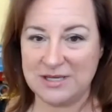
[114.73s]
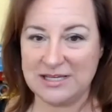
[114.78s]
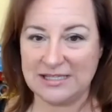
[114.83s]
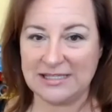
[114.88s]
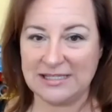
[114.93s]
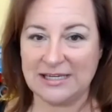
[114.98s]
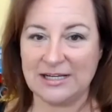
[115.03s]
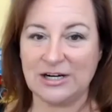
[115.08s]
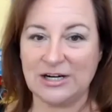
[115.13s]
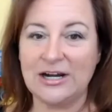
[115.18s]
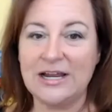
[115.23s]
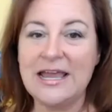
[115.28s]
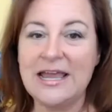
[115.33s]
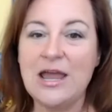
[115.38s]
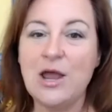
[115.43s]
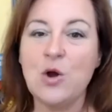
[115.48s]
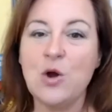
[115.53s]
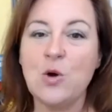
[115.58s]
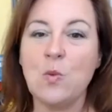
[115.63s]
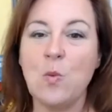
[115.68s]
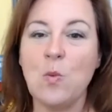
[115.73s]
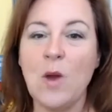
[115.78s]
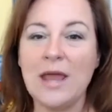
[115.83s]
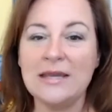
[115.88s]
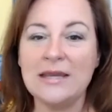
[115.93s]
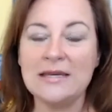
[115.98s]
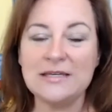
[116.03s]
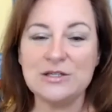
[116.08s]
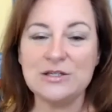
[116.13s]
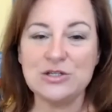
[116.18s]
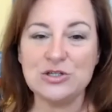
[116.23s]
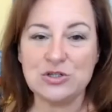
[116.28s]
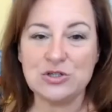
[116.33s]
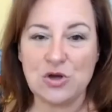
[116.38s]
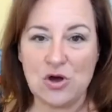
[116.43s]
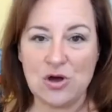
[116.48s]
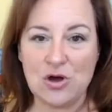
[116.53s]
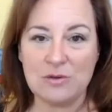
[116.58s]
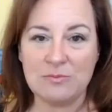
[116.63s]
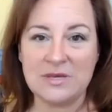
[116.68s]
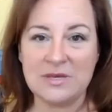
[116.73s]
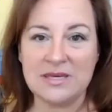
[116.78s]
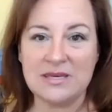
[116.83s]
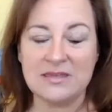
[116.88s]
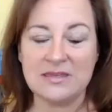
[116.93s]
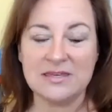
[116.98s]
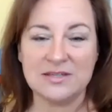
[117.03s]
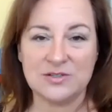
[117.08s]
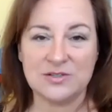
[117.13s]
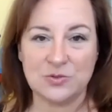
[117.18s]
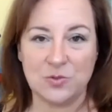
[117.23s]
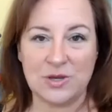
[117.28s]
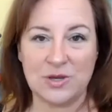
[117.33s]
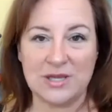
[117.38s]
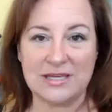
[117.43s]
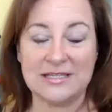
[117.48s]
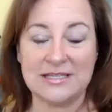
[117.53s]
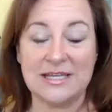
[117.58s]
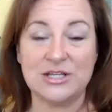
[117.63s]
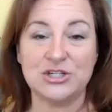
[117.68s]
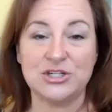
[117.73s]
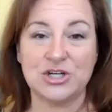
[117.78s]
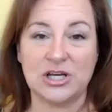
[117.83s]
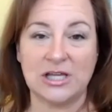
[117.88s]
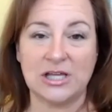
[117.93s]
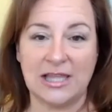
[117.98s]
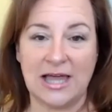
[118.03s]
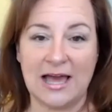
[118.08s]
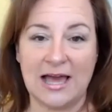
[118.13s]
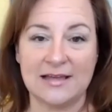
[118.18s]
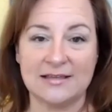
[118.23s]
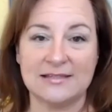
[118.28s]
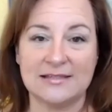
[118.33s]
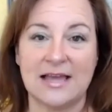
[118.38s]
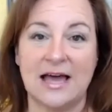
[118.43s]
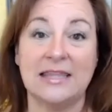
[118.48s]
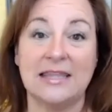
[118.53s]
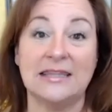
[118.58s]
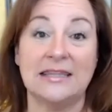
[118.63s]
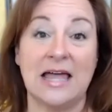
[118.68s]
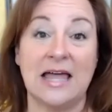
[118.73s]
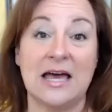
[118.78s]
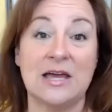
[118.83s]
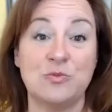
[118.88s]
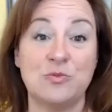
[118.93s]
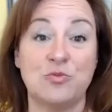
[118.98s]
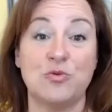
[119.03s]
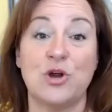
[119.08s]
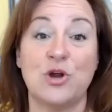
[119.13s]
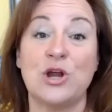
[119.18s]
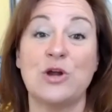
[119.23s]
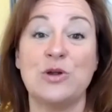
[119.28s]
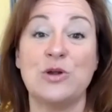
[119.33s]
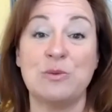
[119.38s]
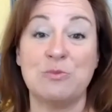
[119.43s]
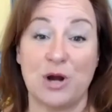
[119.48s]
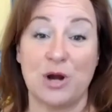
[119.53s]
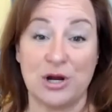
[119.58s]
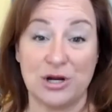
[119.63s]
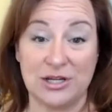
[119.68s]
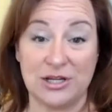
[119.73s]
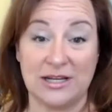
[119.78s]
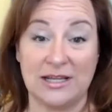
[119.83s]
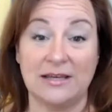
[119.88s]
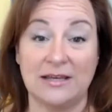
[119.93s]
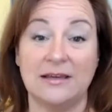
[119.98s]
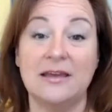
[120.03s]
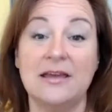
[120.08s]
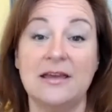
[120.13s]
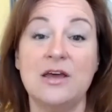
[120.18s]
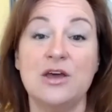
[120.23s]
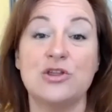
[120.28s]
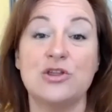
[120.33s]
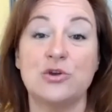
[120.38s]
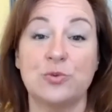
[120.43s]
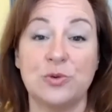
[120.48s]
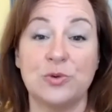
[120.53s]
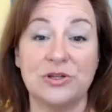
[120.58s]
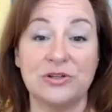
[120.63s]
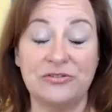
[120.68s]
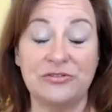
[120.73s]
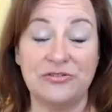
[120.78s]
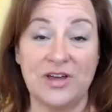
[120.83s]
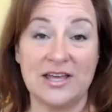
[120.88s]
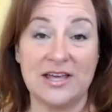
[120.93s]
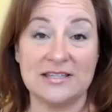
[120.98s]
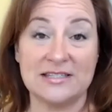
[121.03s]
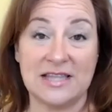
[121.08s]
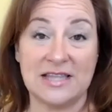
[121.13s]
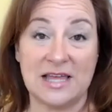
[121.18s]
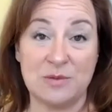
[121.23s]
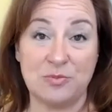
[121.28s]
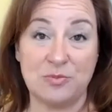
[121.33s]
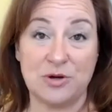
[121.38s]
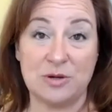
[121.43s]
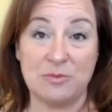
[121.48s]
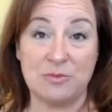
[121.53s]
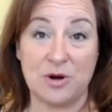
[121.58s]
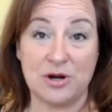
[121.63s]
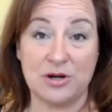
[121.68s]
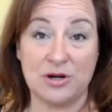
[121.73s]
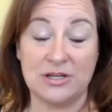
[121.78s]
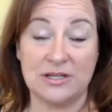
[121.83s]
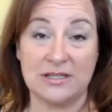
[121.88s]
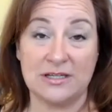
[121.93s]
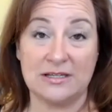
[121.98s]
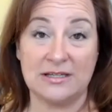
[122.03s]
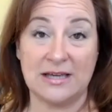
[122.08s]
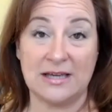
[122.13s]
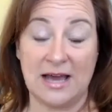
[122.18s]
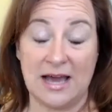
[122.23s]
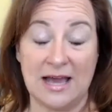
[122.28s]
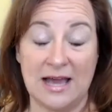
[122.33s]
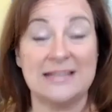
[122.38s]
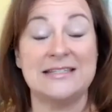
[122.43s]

clear. Wendy saw me this week teach a class on library marketing. The Real Fast Library Marketing guy,